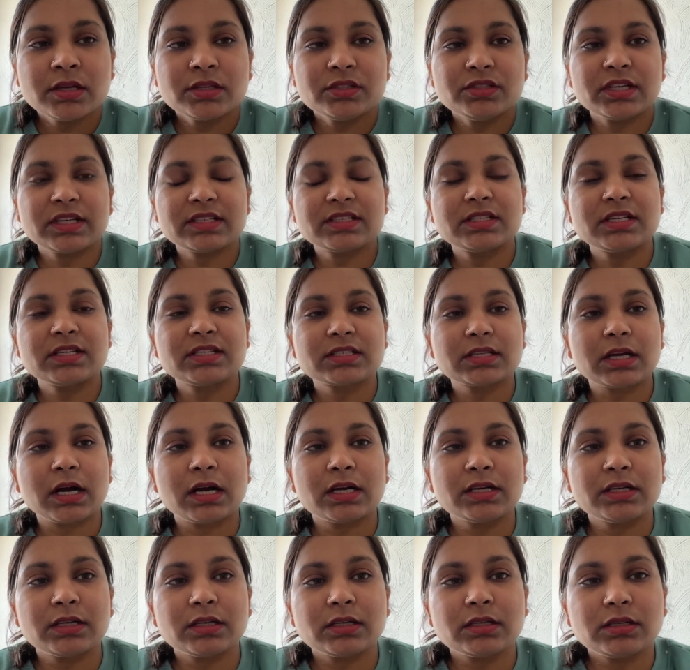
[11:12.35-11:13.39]
just
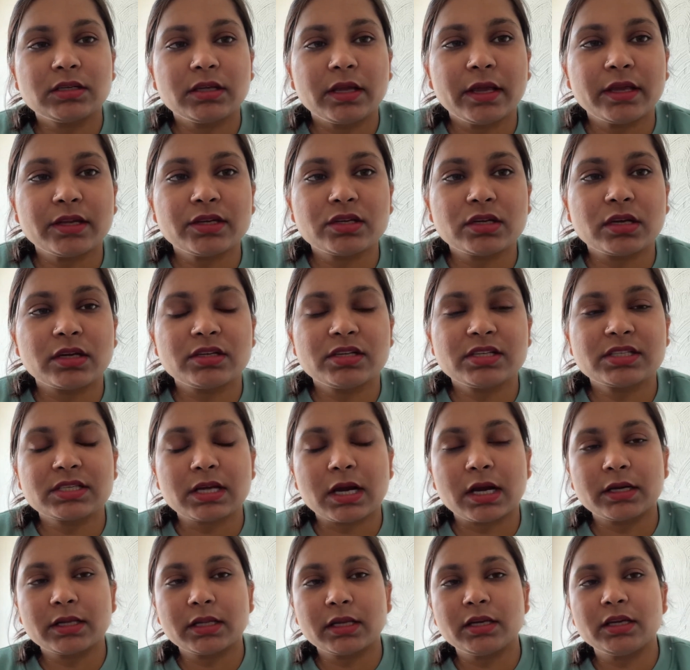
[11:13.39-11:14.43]
discard
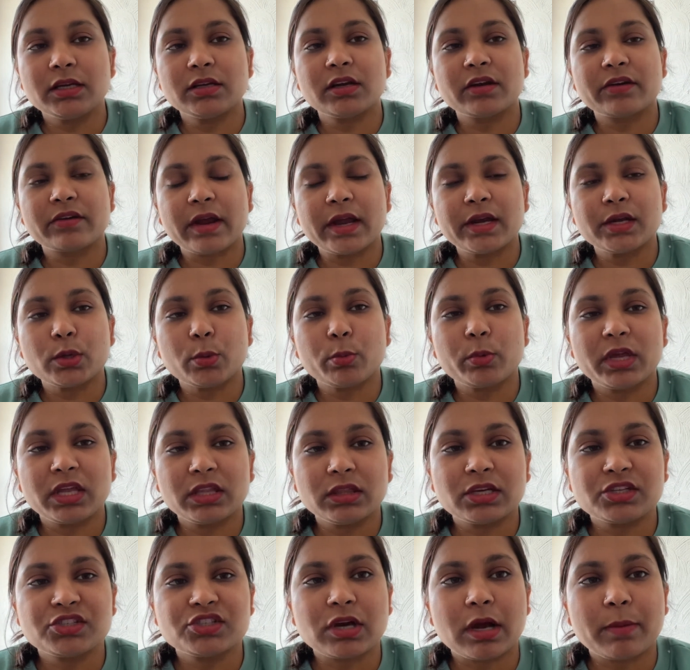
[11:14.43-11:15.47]
the needle right away in
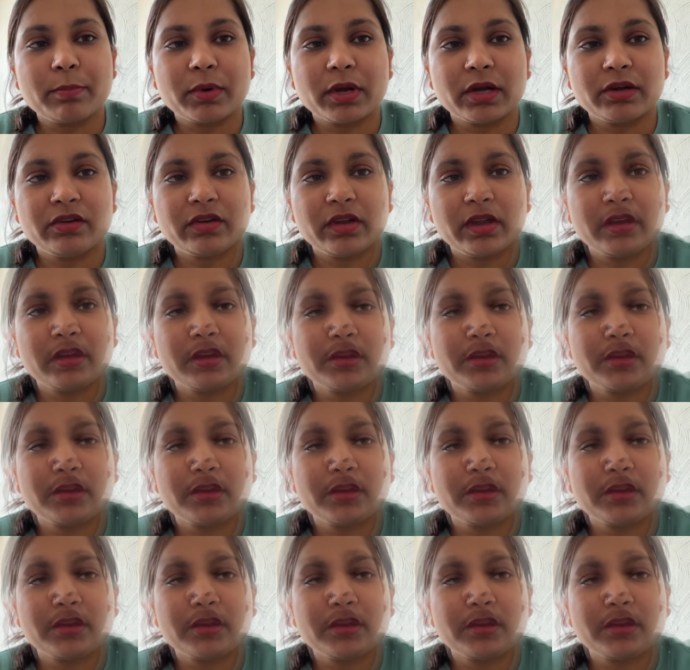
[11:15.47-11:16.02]
the sharp container.